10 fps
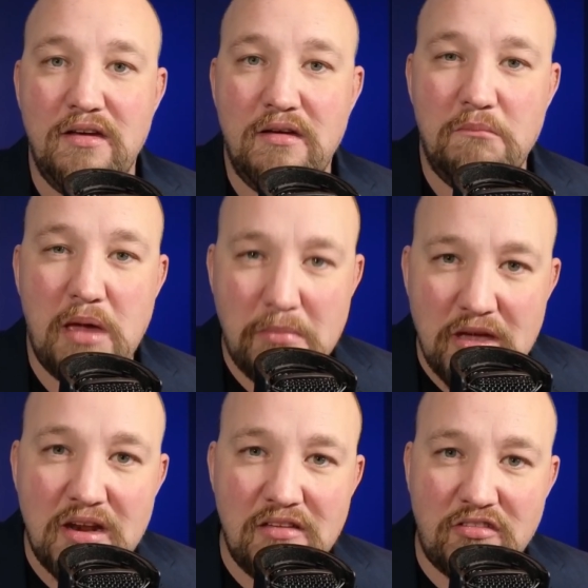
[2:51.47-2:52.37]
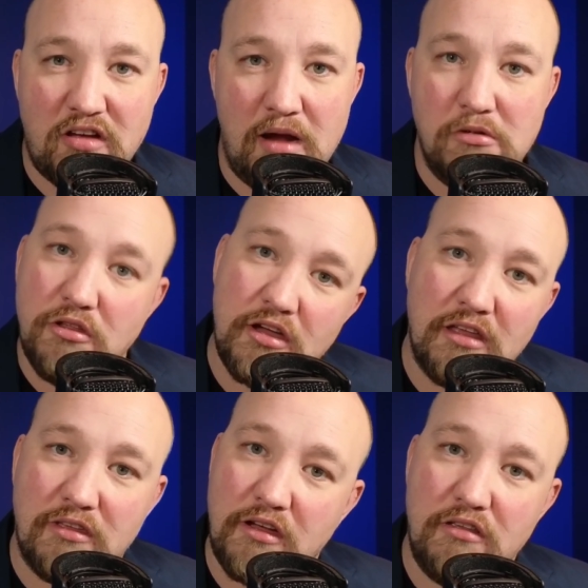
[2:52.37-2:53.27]
maybe it is time to look
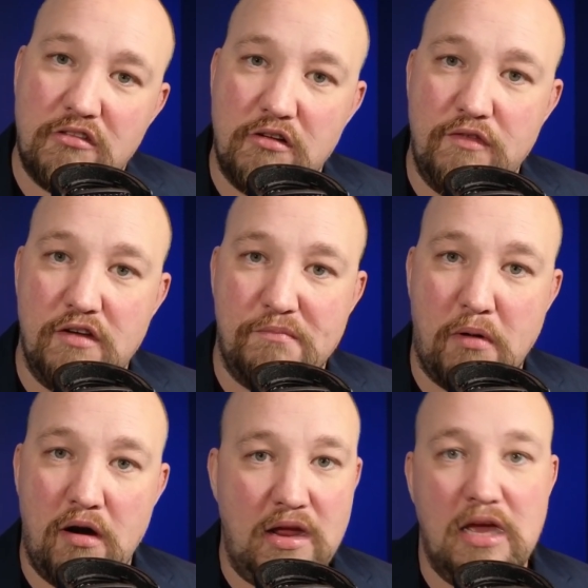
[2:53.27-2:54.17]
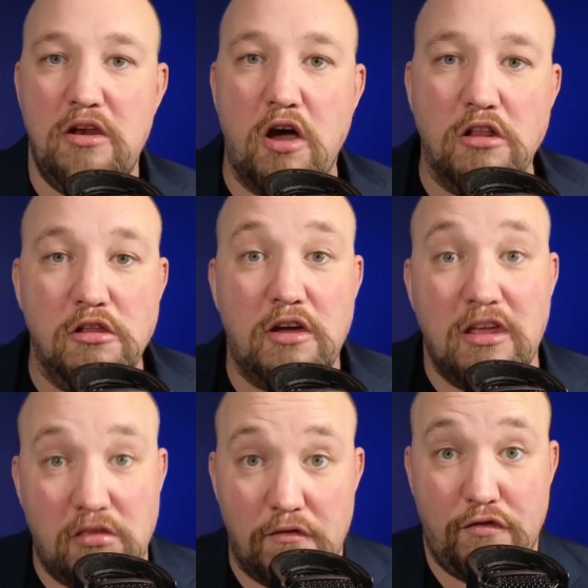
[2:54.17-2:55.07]
at the Conservative Party and not look
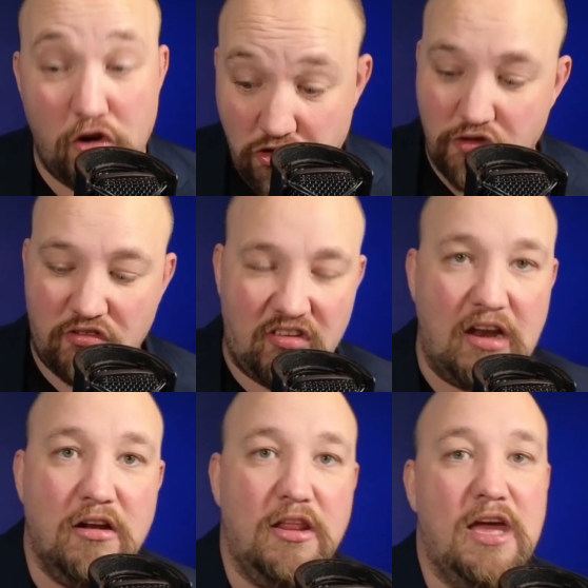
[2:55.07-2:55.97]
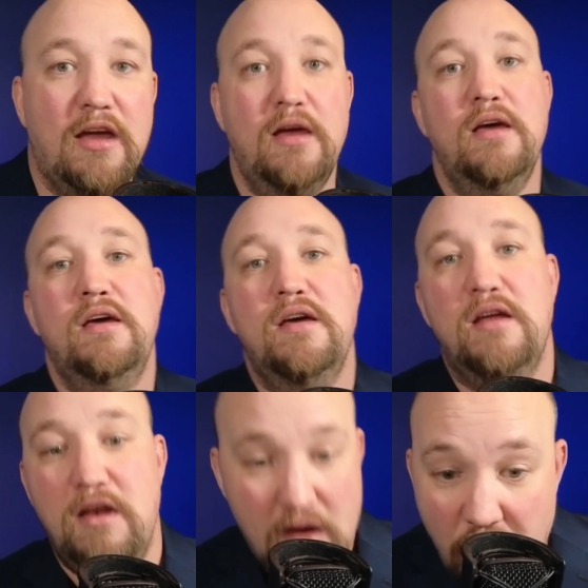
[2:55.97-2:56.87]
at the virtue signaling
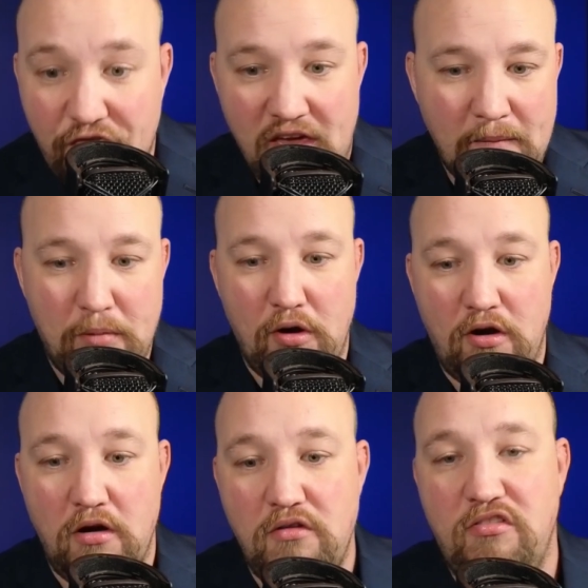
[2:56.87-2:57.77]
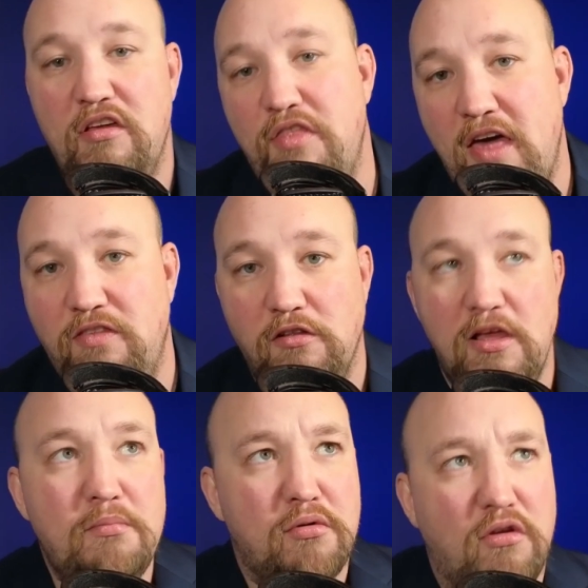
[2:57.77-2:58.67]
nothing burgers that the
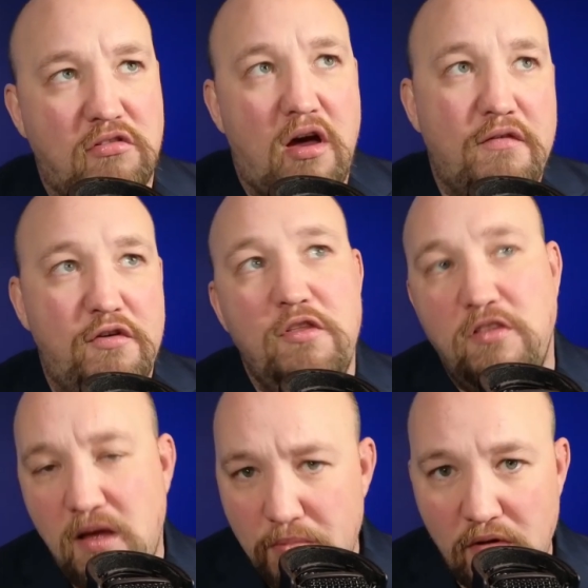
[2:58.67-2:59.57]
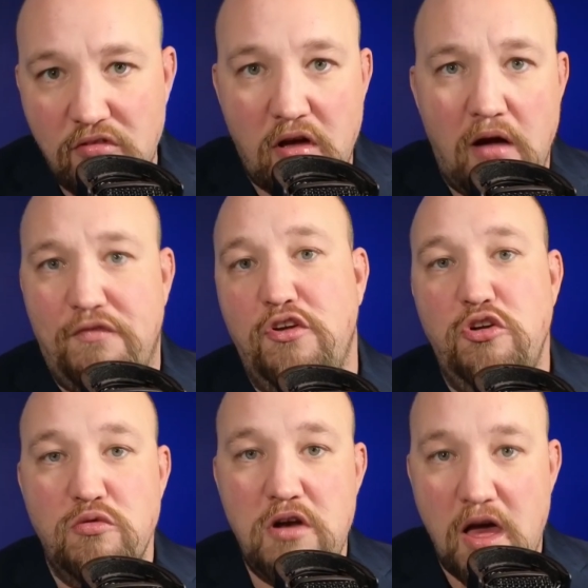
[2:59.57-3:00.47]
liberals offer. The liberals offer
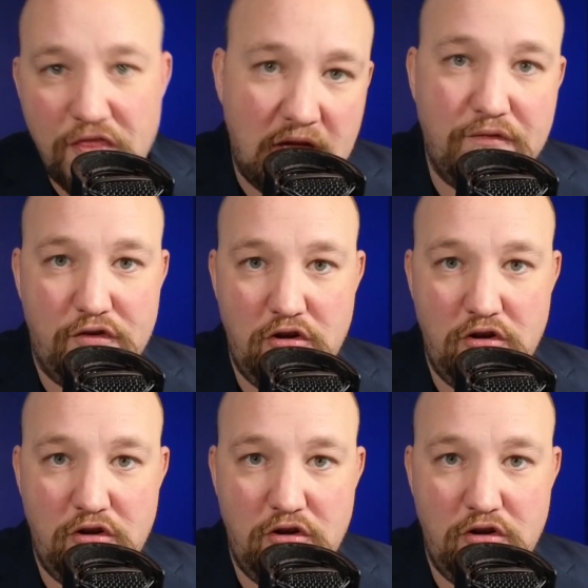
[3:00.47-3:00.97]
you nothing for your